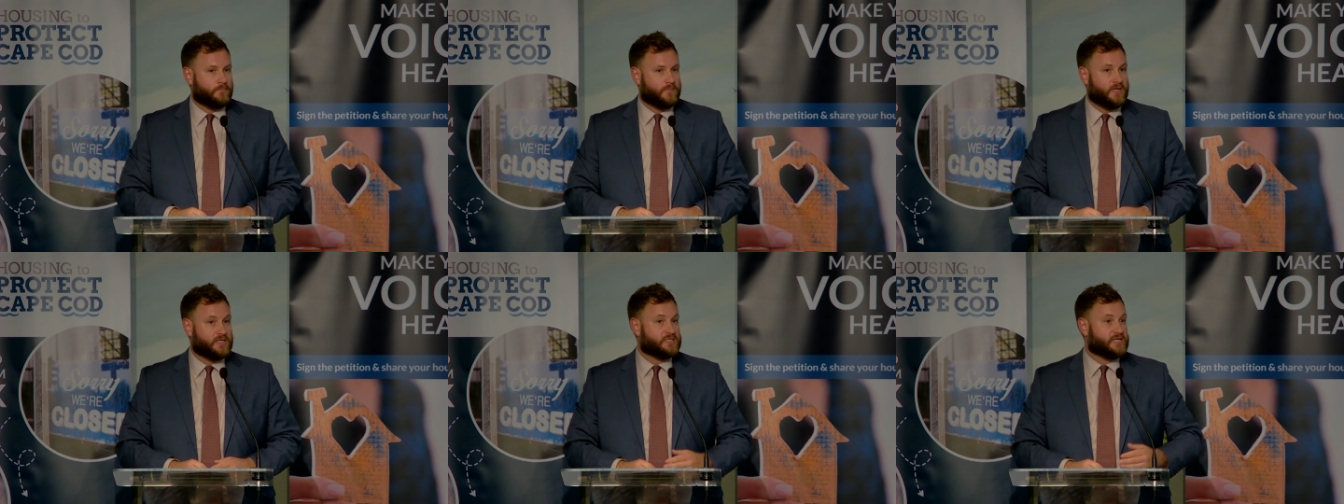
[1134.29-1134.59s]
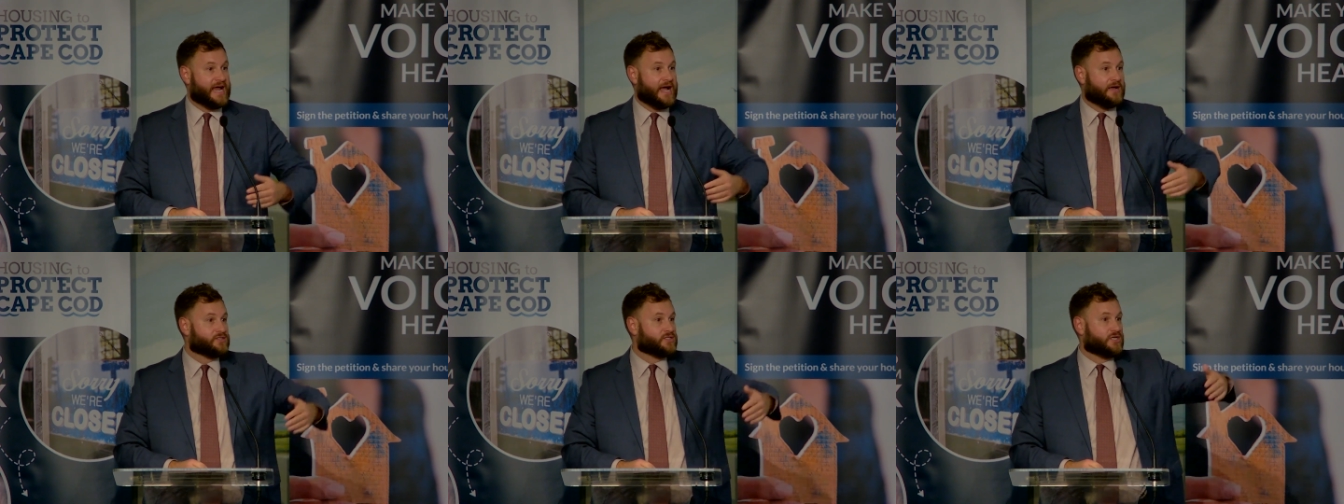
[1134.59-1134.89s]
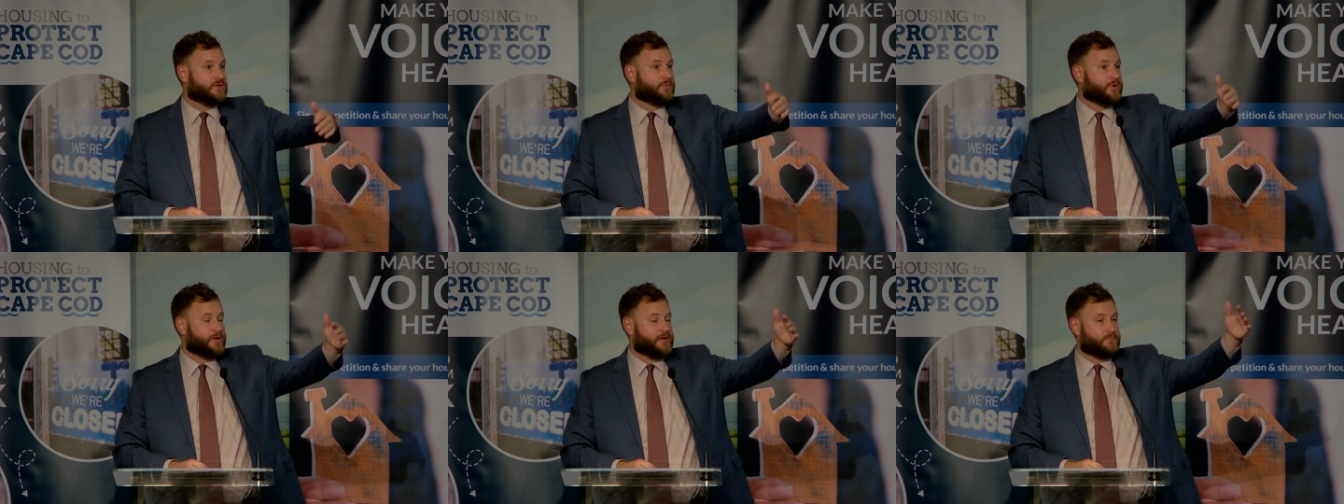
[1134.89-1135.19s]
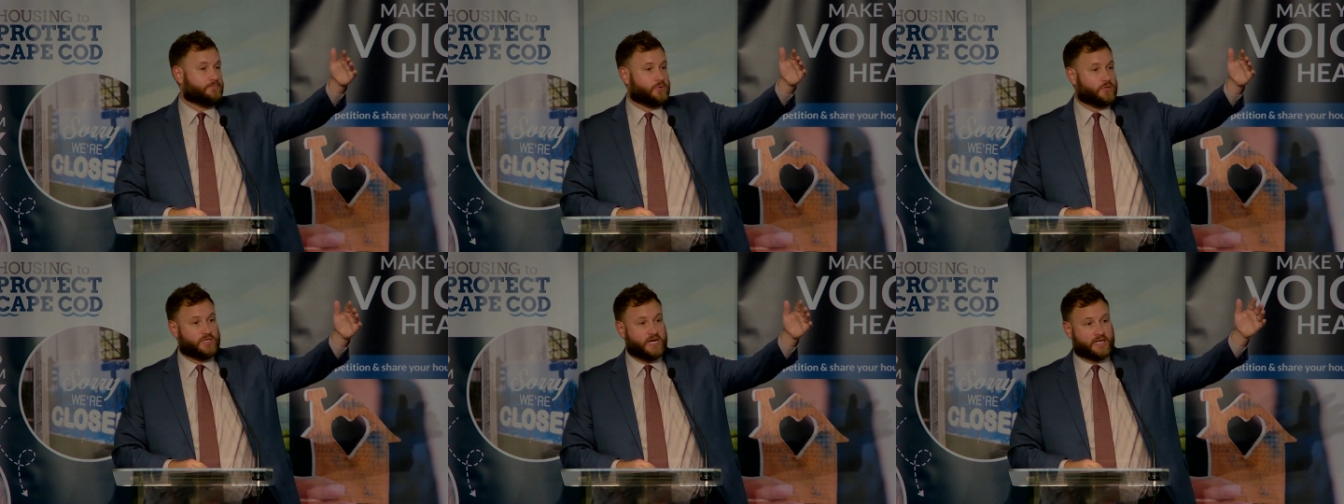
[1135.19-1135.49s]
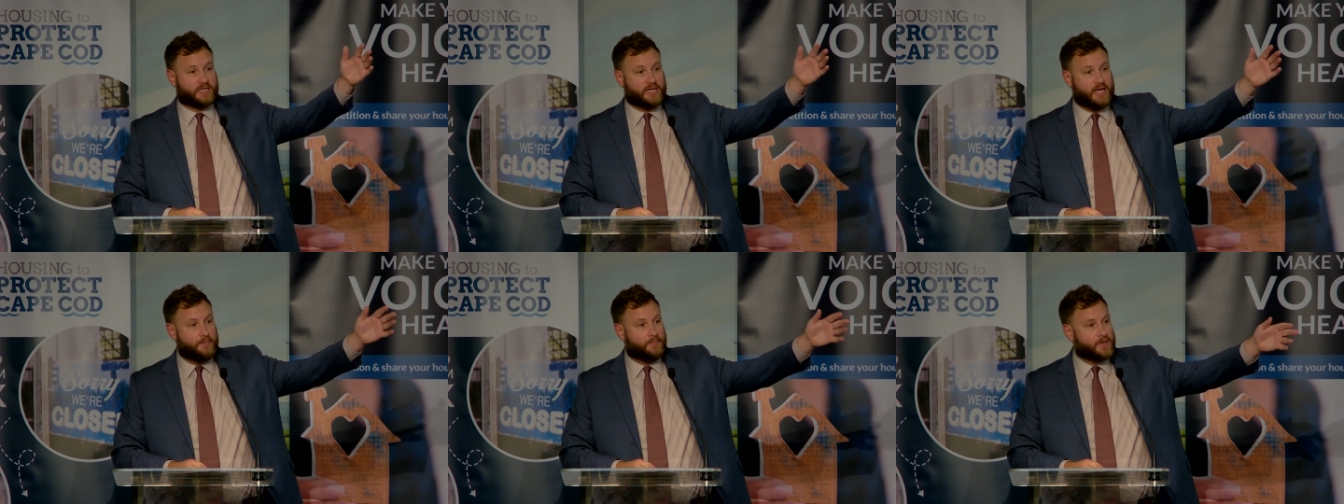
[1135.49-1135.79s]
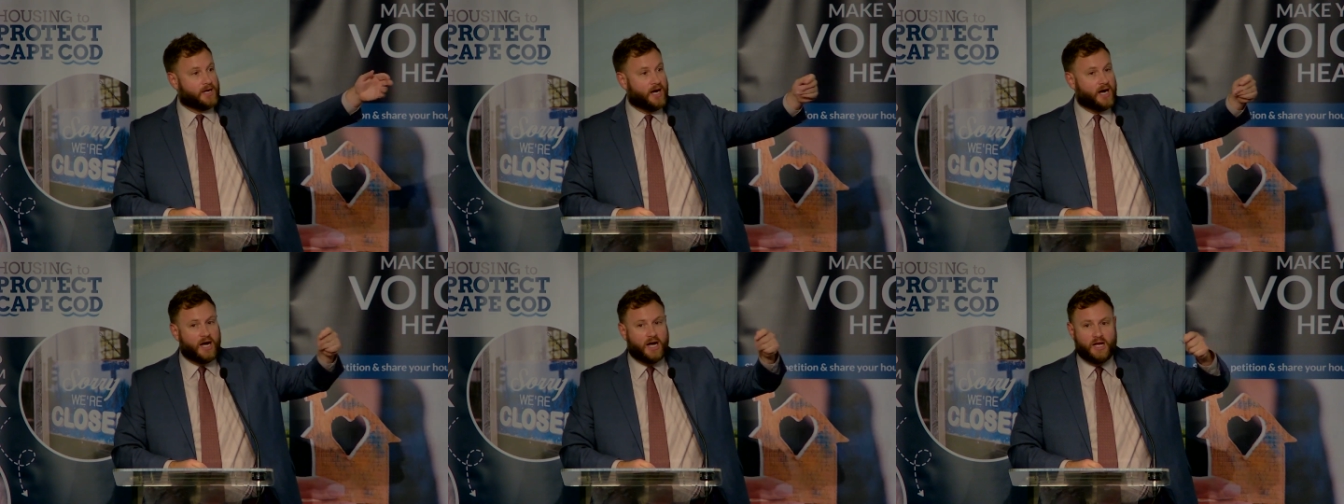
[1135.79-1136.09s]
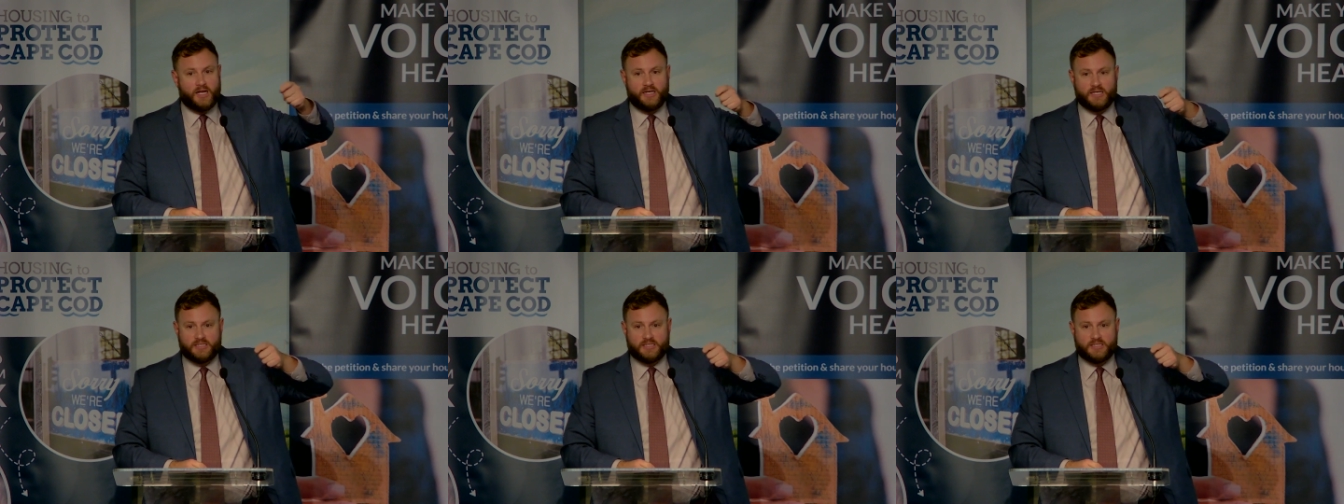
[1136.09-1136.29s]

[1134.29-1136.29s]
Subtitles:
Is it housing to protect Cape Cod?